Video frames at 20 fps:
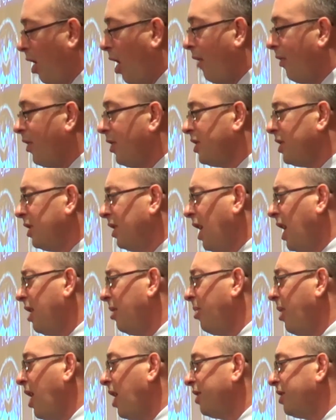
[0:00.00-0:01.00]
offers a lot
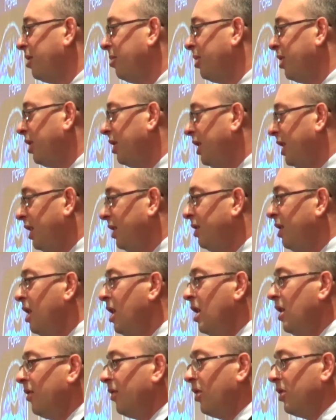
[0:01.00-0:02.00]
of possibilities
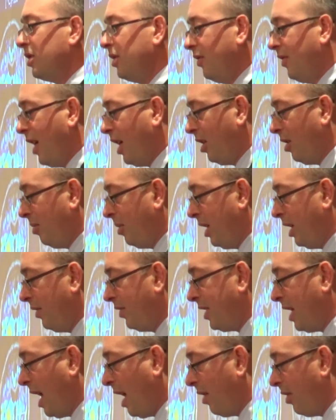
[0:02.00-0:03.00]
for development
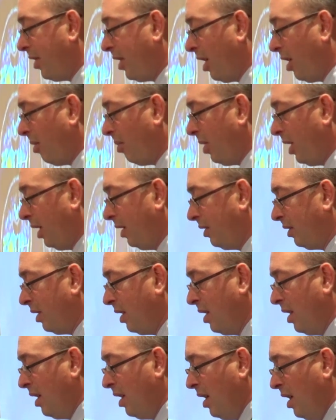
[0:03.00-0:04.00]
of tau therapies.
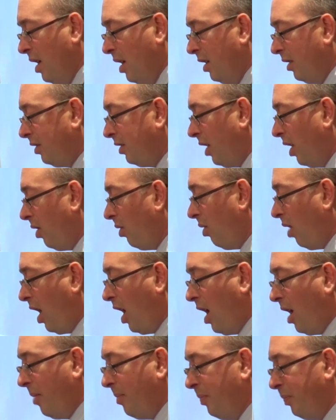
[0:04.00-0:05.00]
So
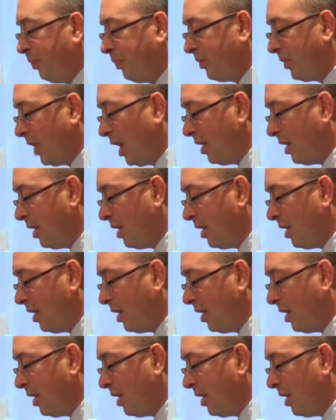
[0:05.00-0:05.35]
um,